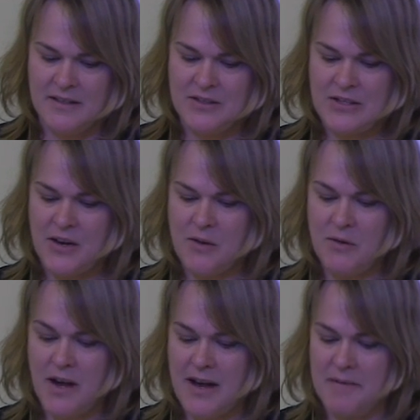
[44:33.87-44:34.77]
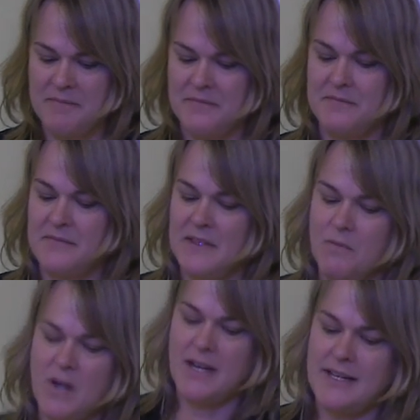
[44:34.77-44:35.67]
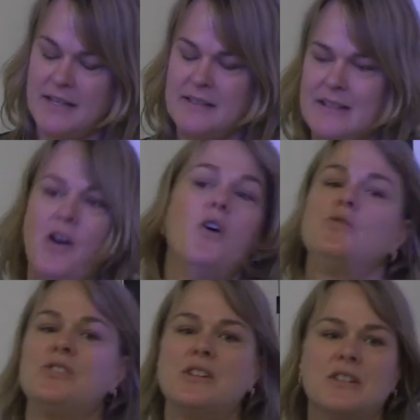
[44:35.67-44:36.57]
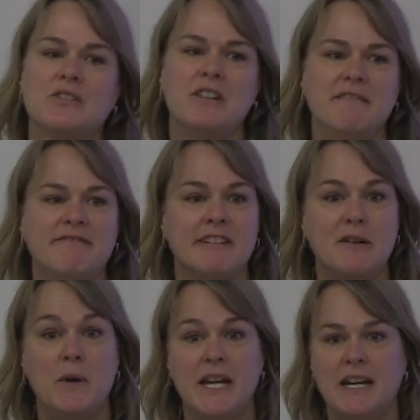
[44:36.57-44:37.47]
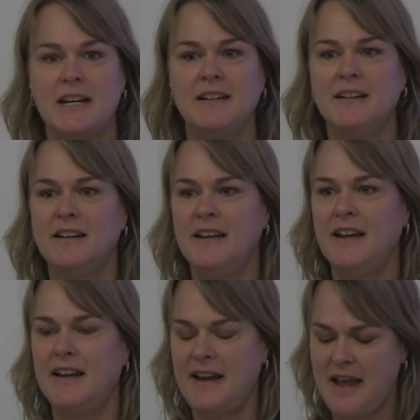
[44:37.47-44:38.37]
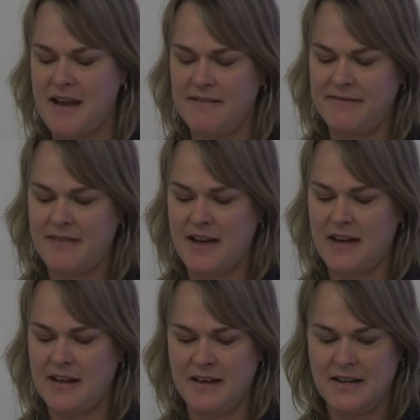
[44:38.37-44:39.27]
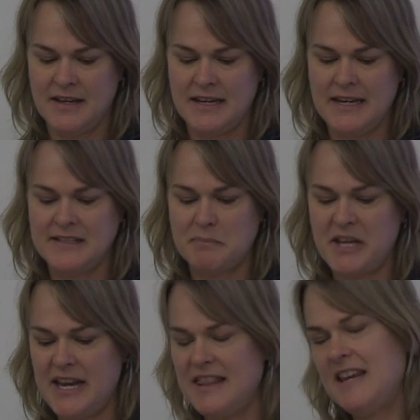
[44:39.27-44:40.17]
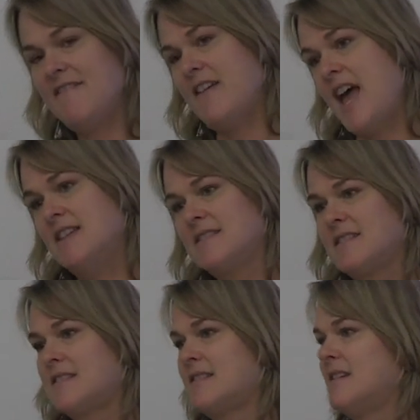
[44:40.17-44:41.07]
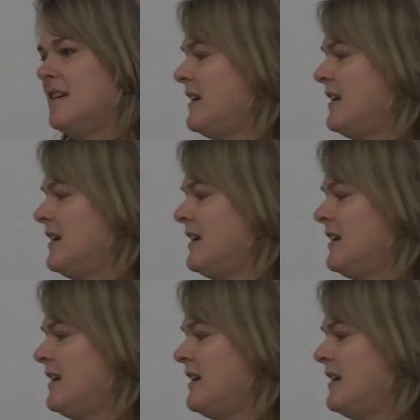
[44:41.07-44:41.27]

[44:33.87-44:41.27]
so um, one idea is to host a Screen Free Week and have uh, kids plan the events,